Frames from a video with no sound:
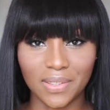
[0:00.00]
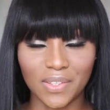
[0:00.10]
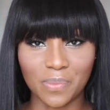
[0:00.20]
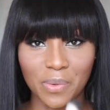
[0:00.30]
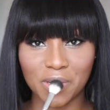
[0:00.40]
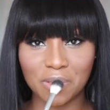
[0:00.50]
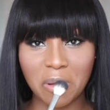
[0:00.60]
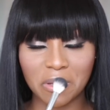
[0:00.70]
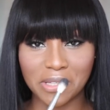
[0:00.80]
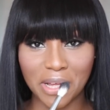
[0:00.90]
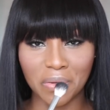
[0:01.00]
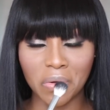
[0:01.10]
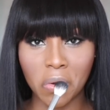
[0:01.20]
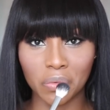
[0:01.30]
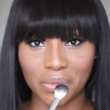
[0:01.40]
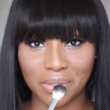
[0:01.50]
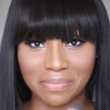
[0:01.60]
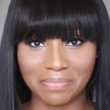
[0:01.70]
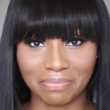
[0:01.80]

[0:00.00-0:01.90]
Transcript: This brush smells like goat.